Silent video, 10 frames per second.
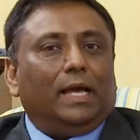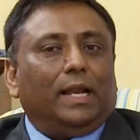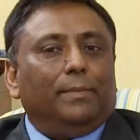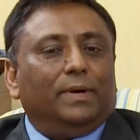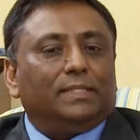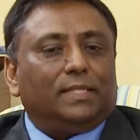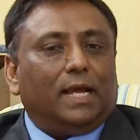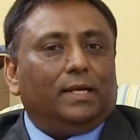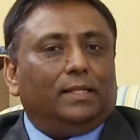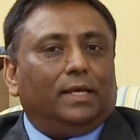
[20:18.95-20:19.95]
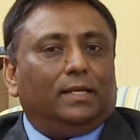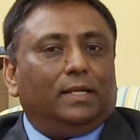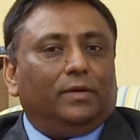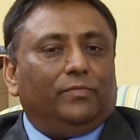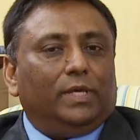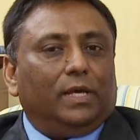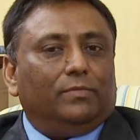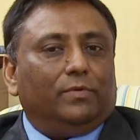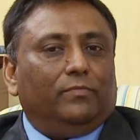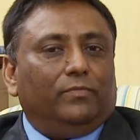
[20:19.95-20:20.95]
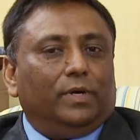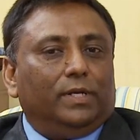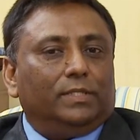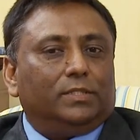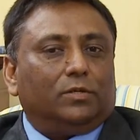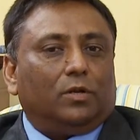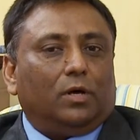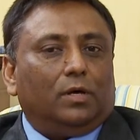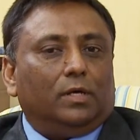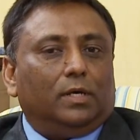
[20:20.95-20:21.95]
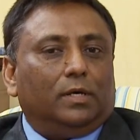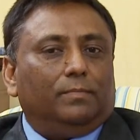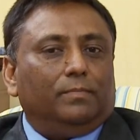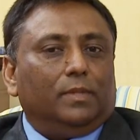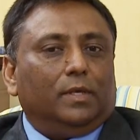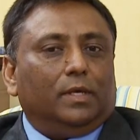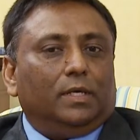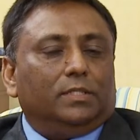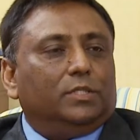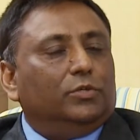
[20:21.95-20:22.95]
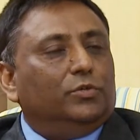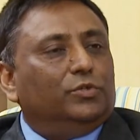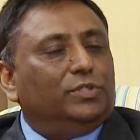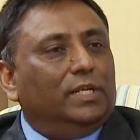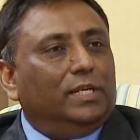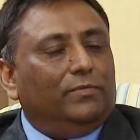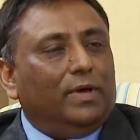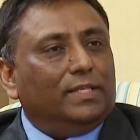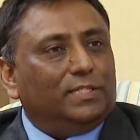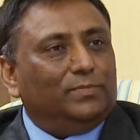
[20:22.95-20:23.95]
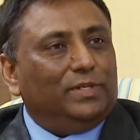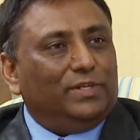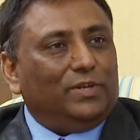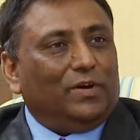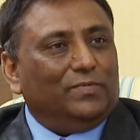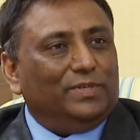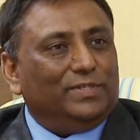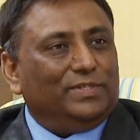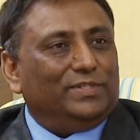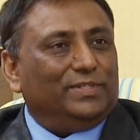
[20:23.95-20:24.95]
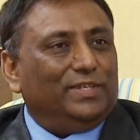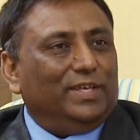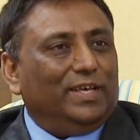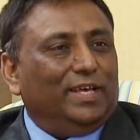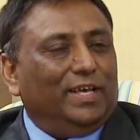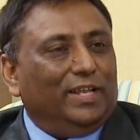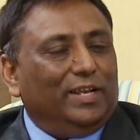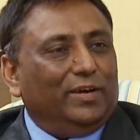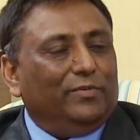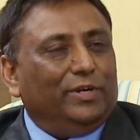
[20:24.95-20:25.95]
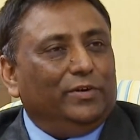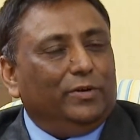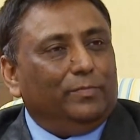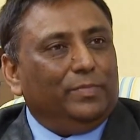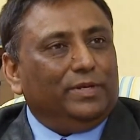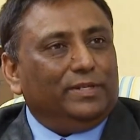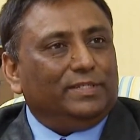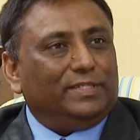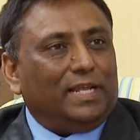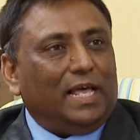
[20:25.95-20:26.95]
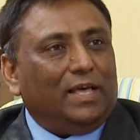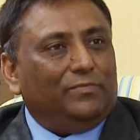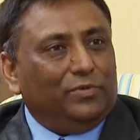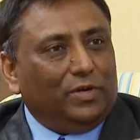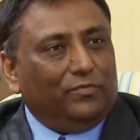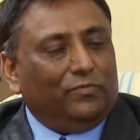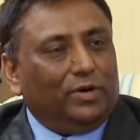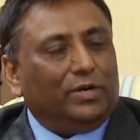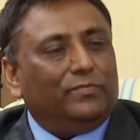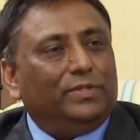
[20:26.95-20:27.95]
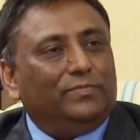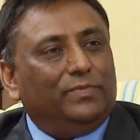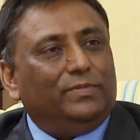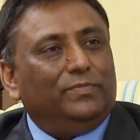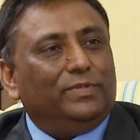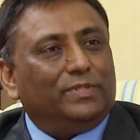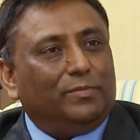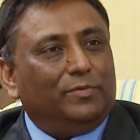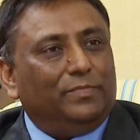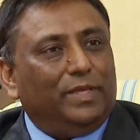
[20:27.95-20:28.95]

And I must add that we have a very strong institutional advancement office, and our developmental staff, you have worked with some of them.